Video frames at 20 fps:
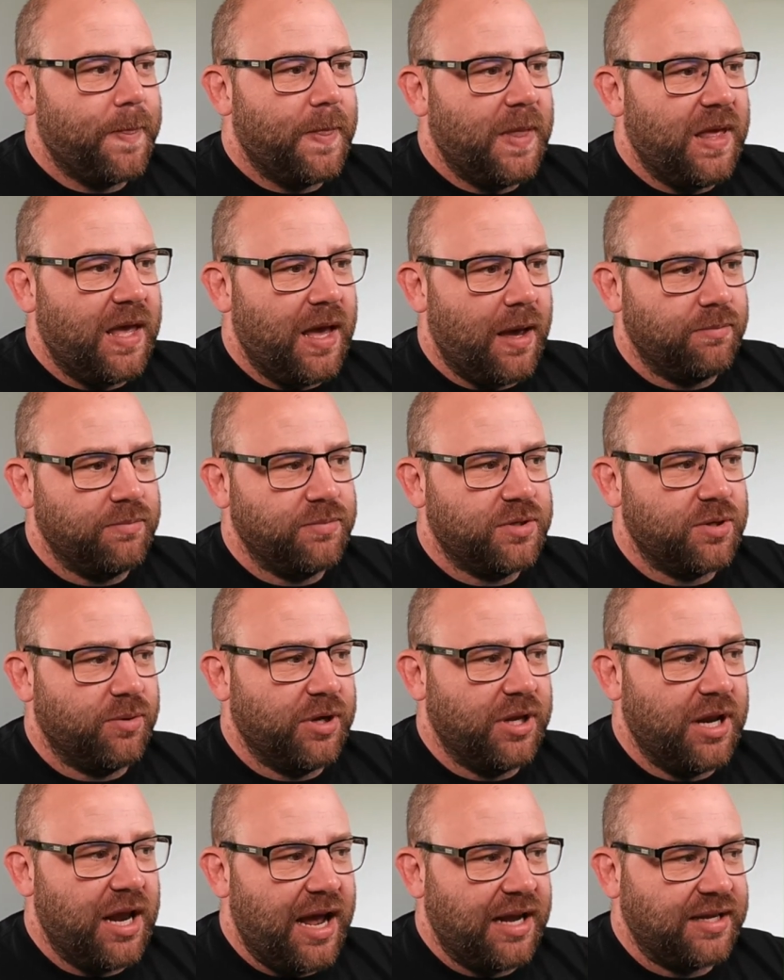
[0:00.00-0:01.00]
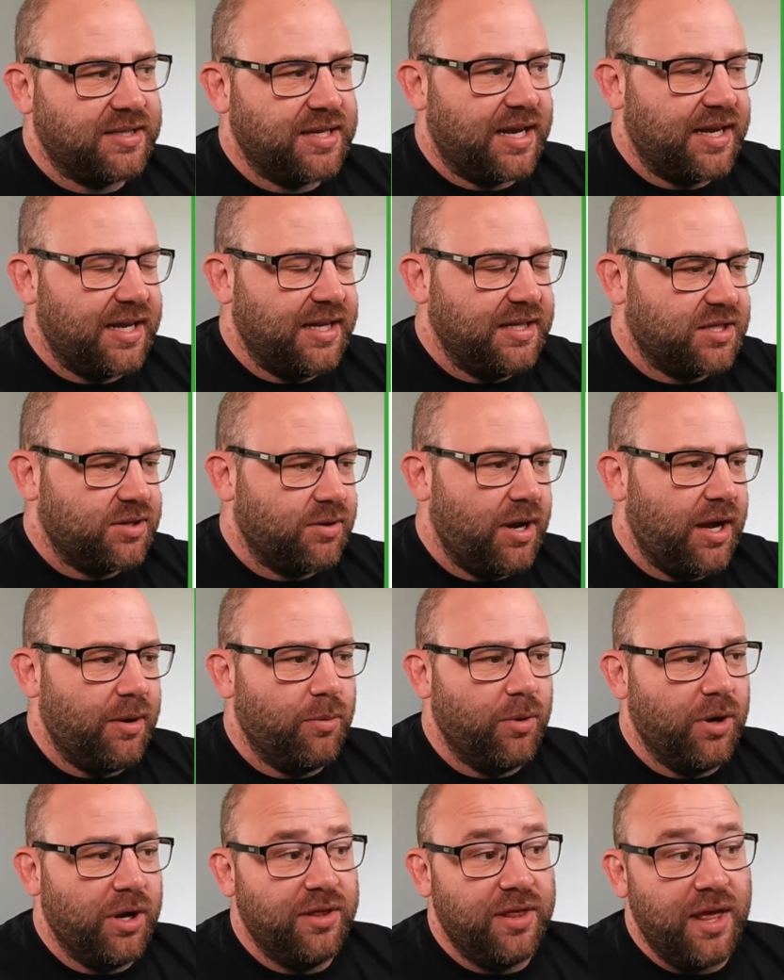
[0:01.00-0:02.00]
Yep, so we're going to exec into
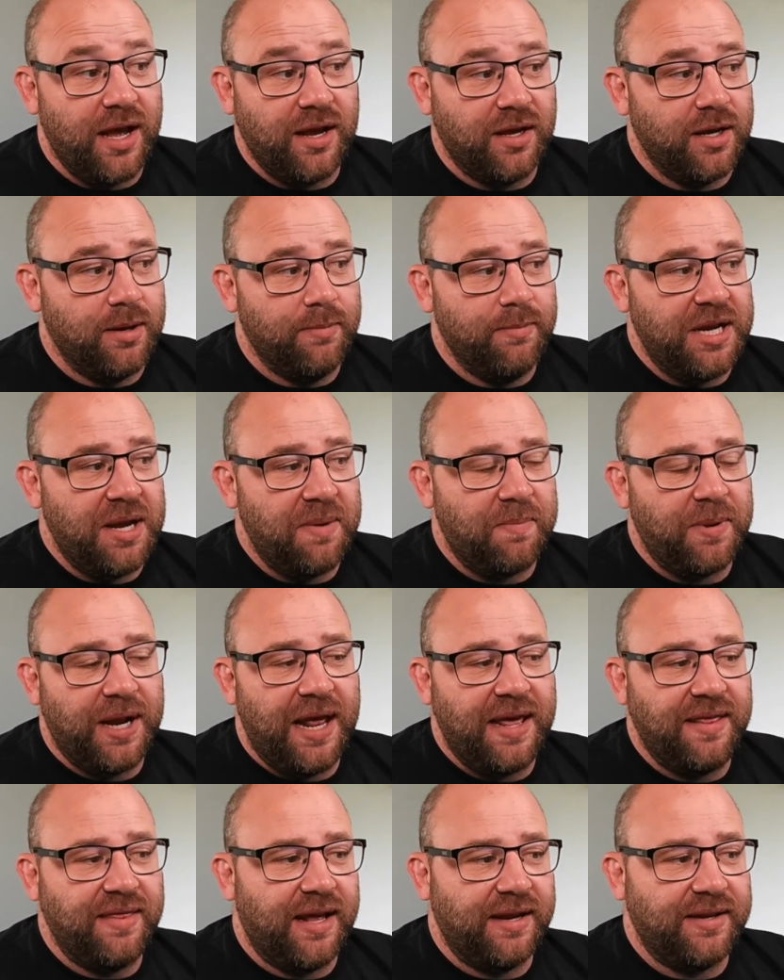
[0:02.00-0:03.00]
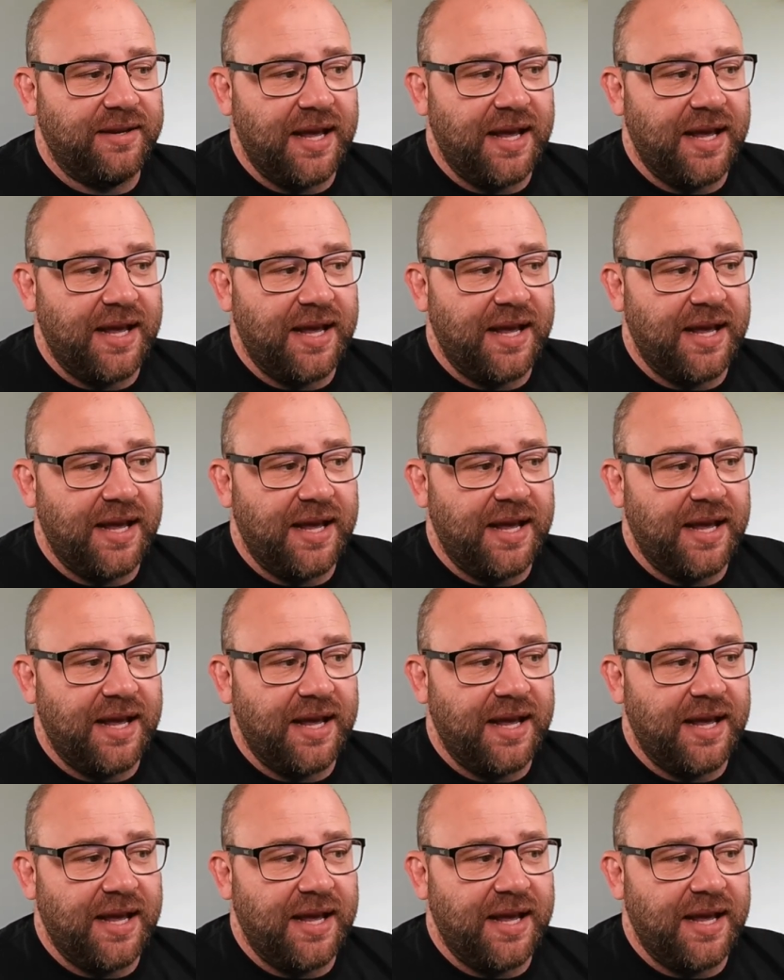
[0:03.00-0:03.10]
it. We're then going to manipulate that